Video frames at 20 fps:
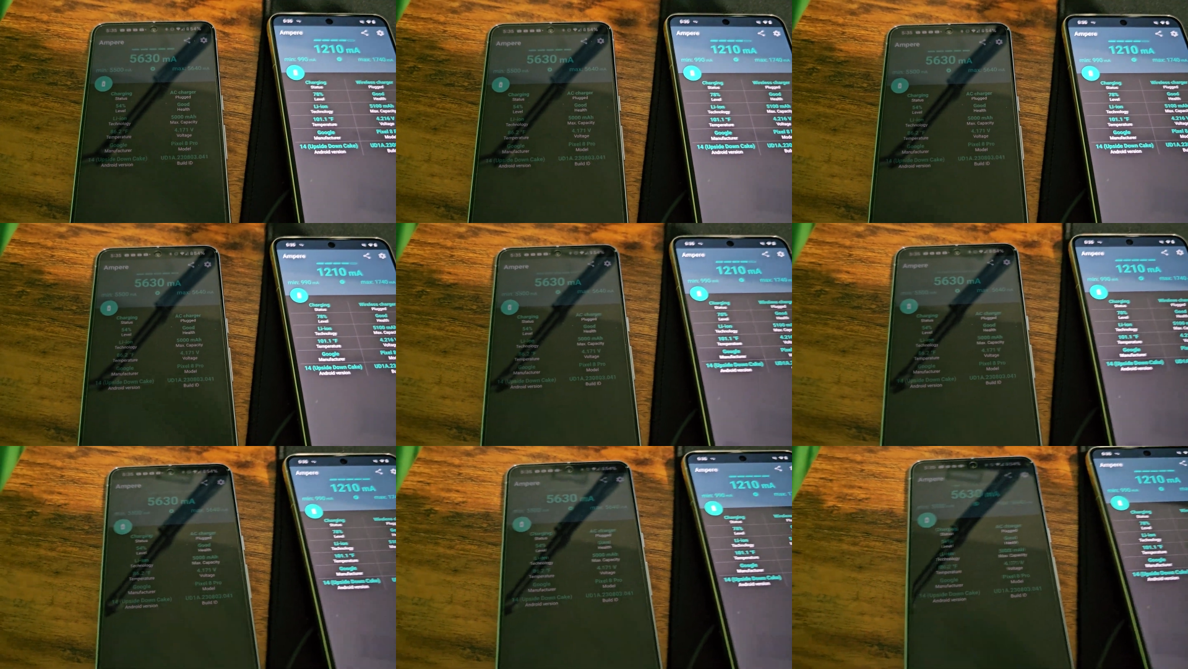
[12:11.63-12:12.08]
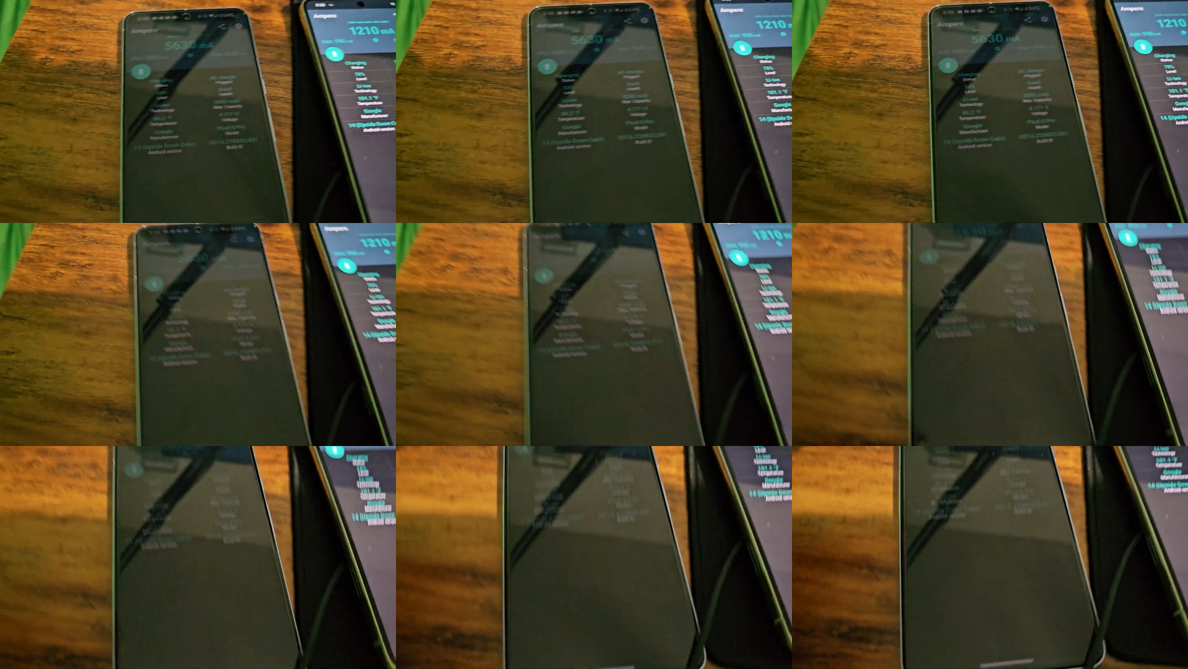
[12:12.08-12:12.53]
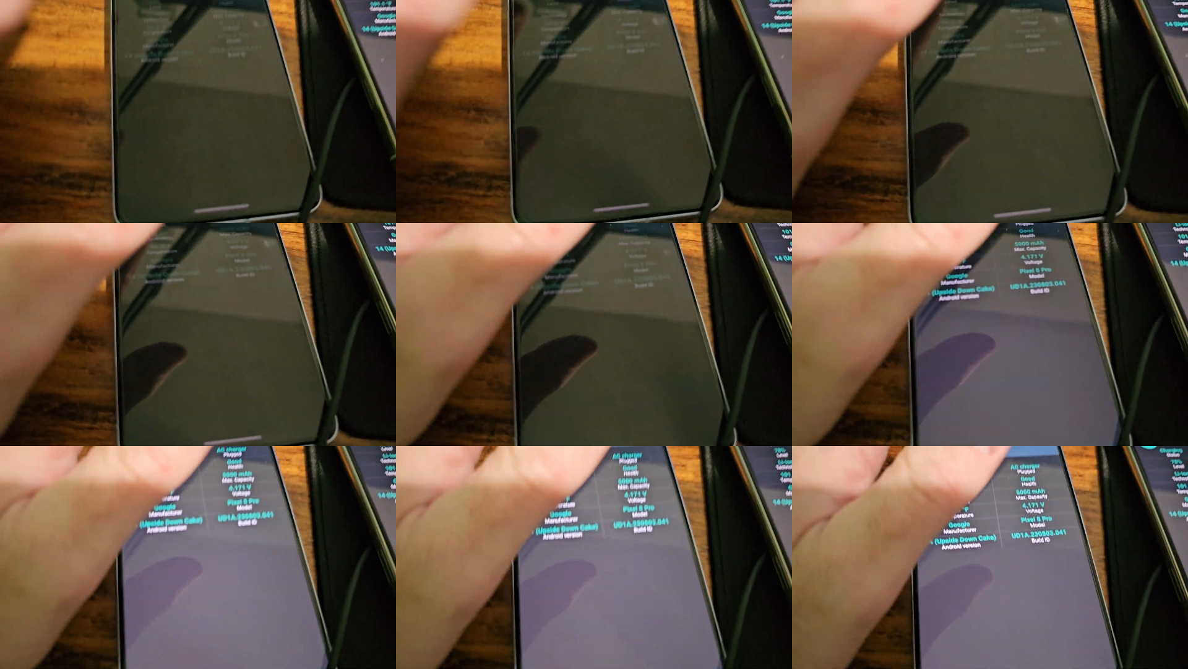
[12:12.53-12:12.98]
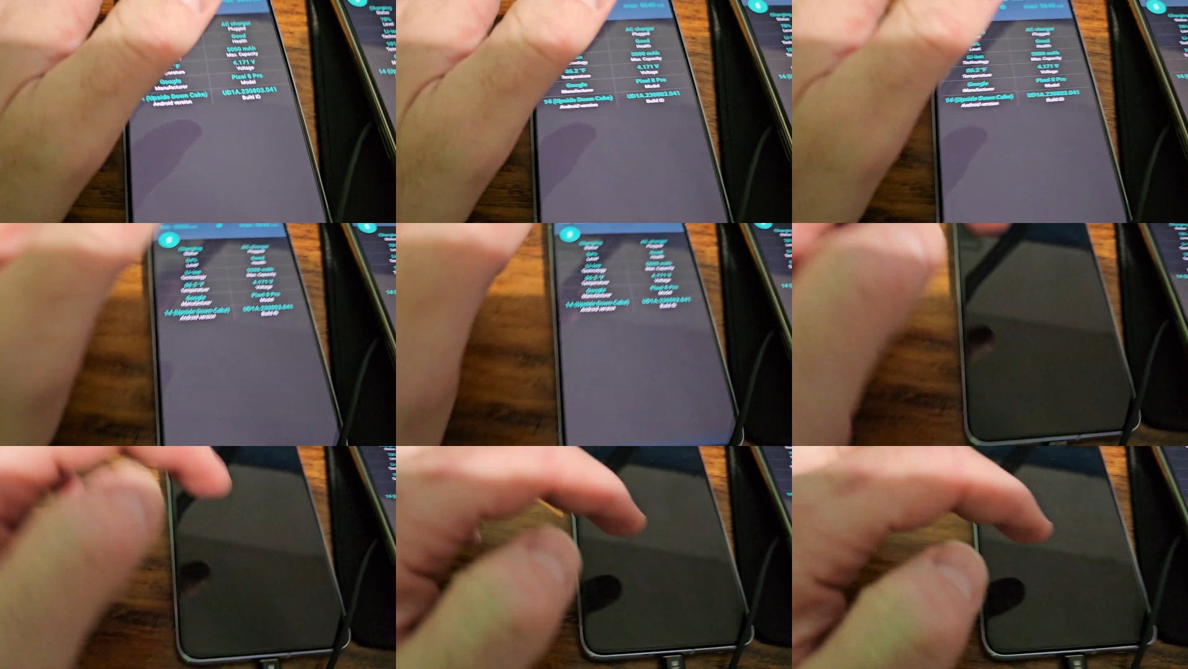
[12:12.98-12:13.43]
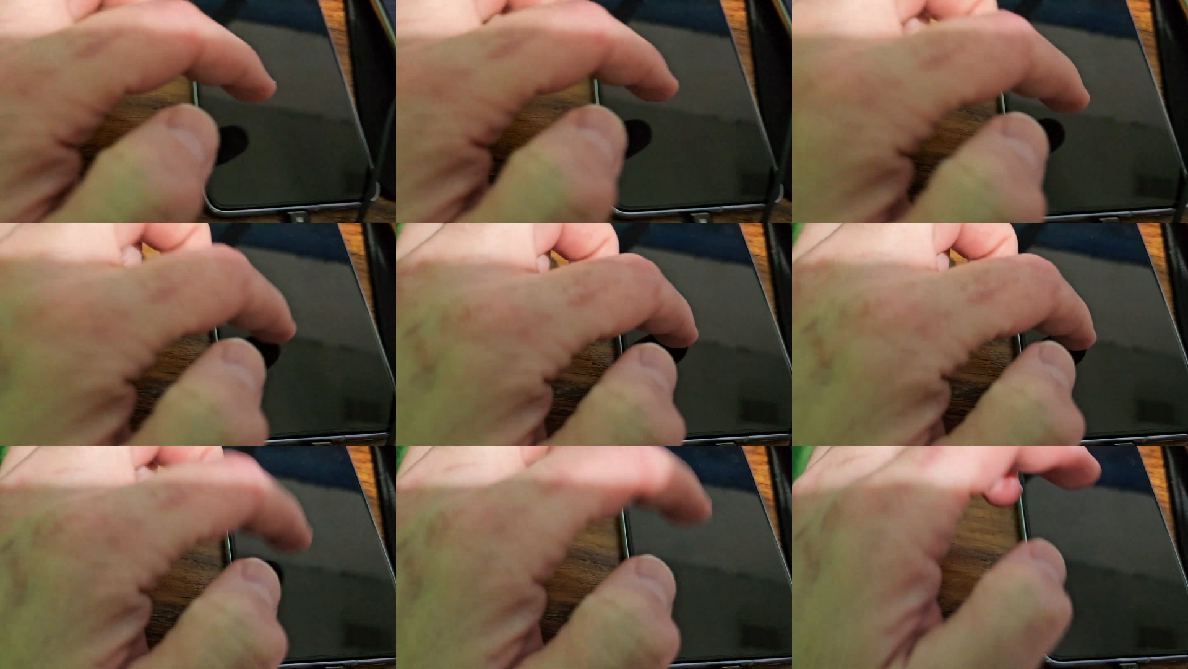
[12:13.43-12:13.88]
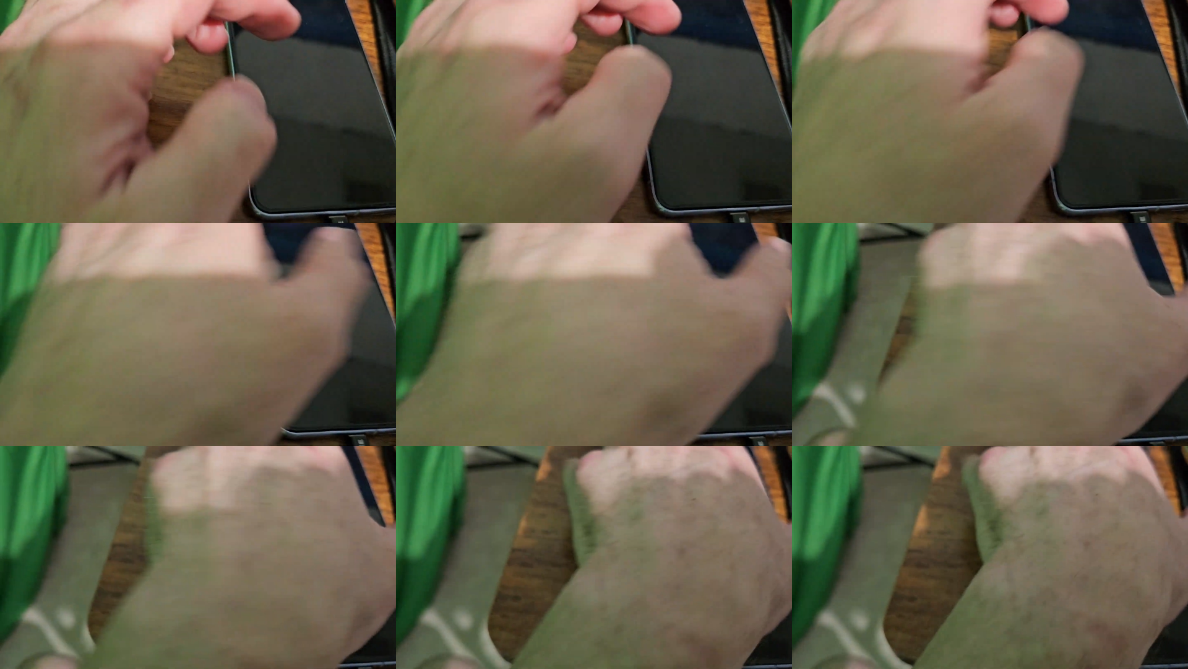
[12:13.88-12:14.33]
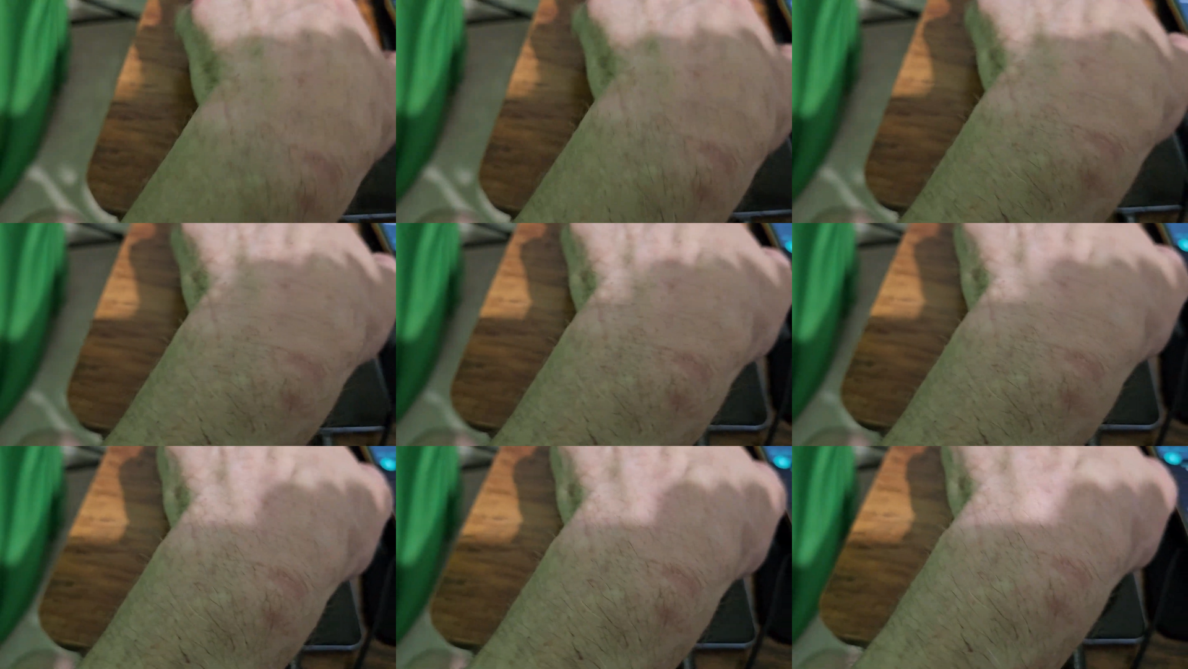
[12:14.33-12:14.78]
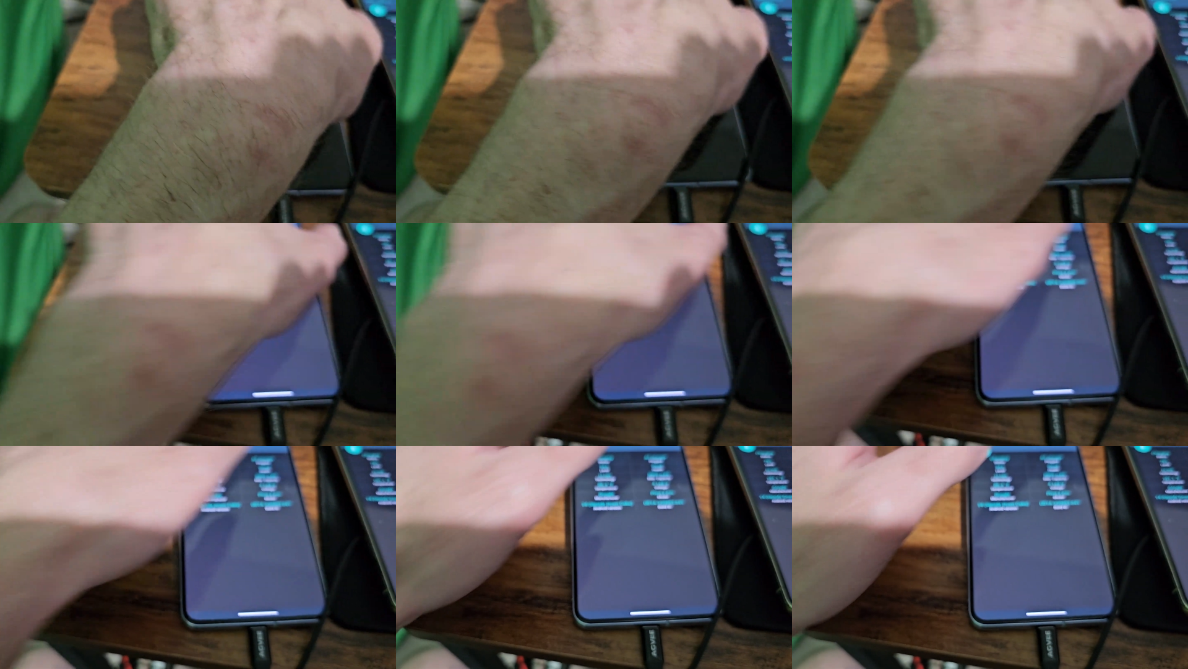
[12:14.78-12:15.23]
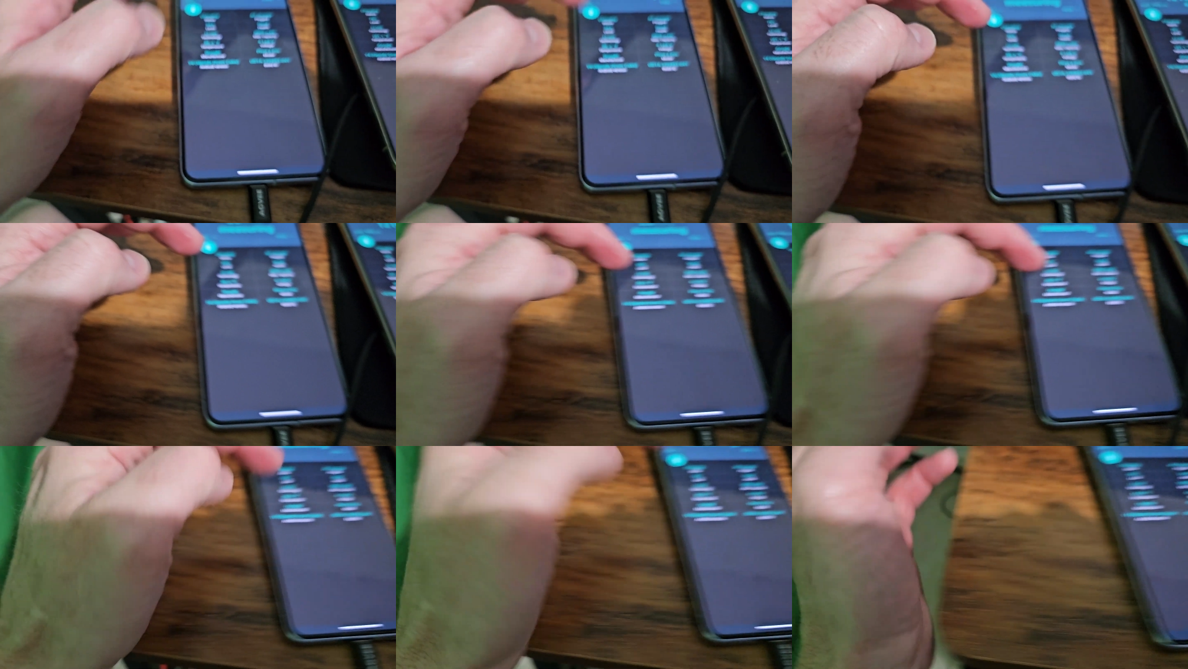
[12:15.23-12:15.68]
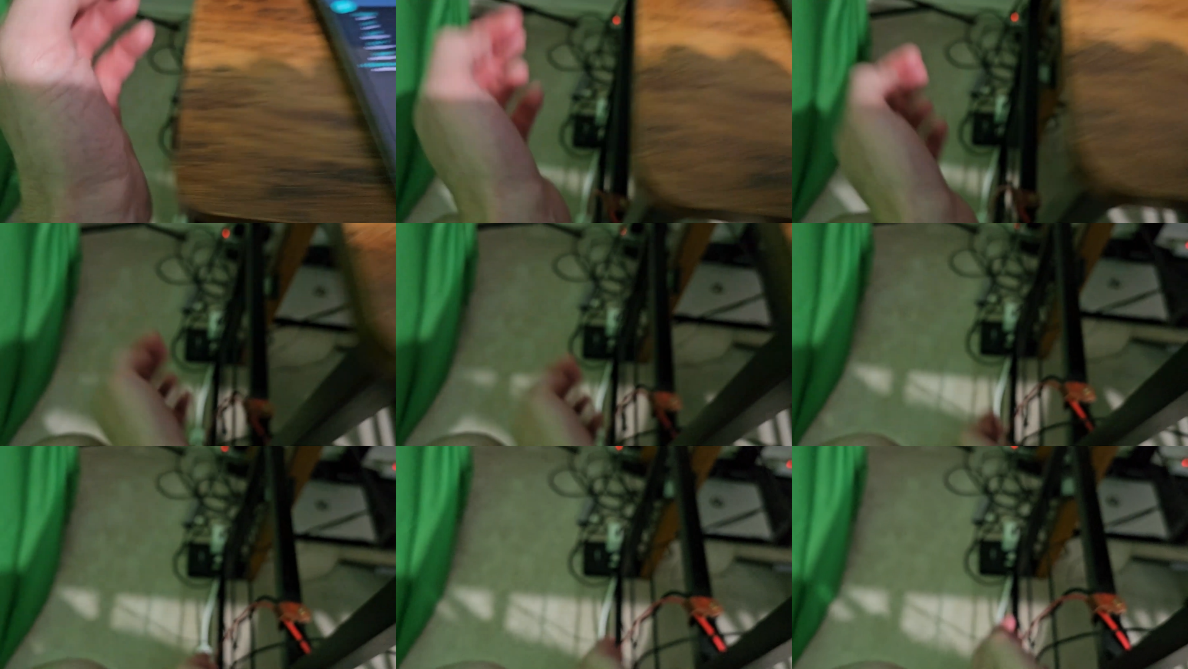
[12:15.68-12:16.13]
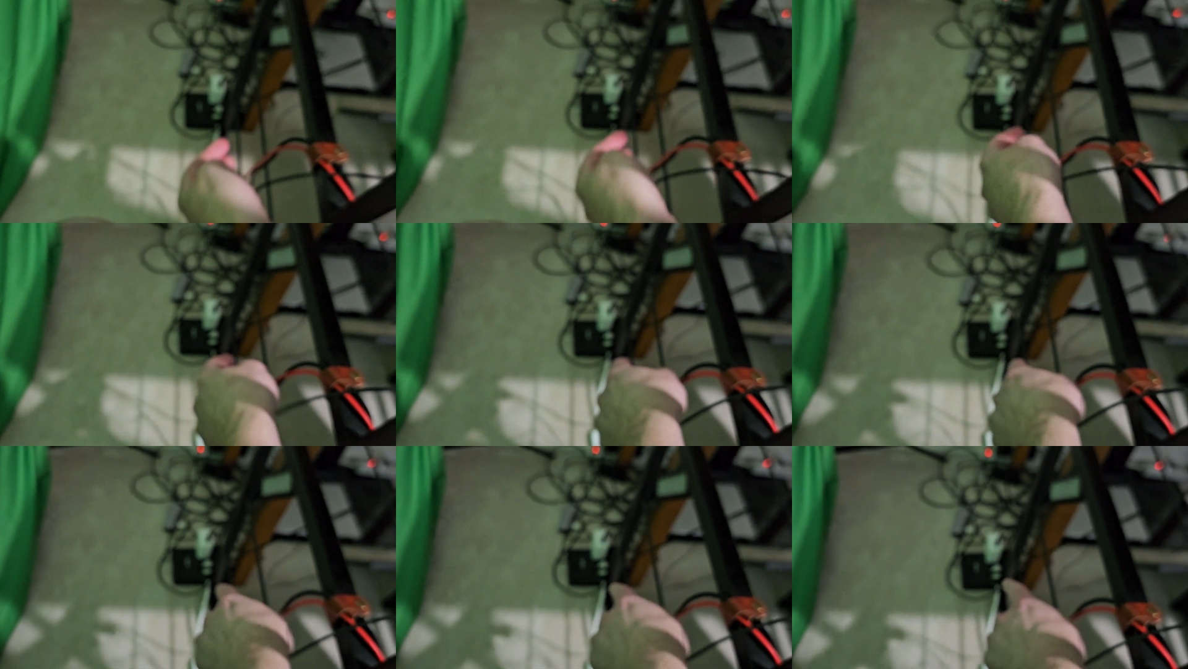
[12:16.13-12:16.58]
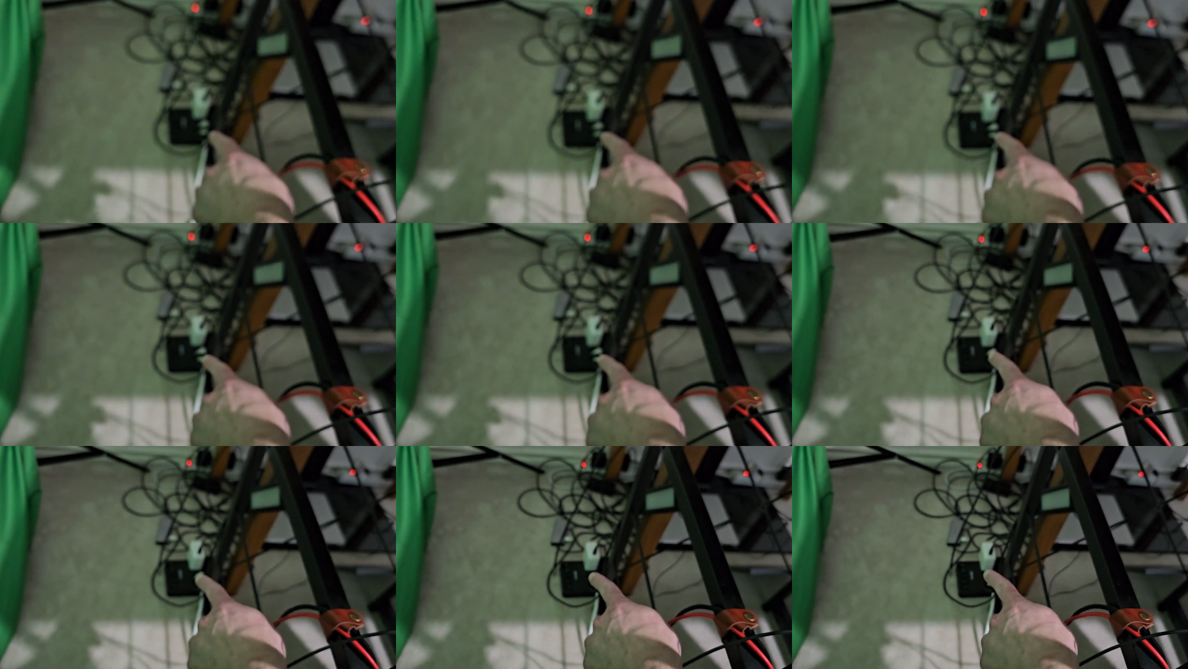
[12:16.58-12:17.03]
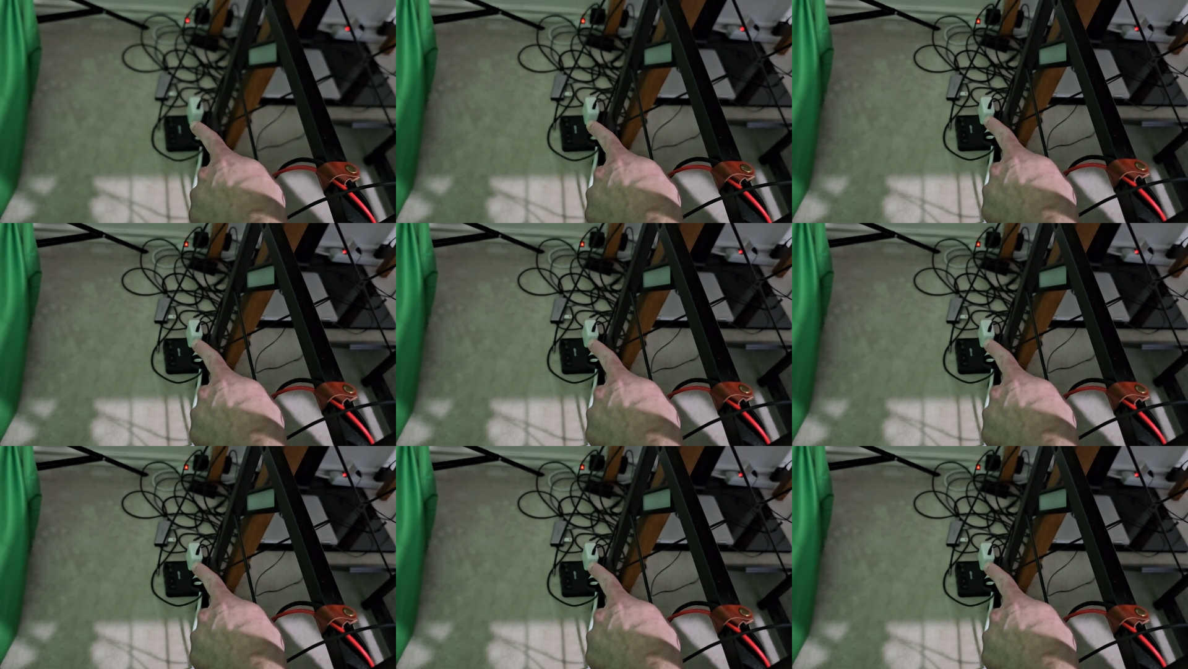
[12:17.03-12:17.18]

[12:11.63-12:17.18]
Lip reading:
(no speaker visible)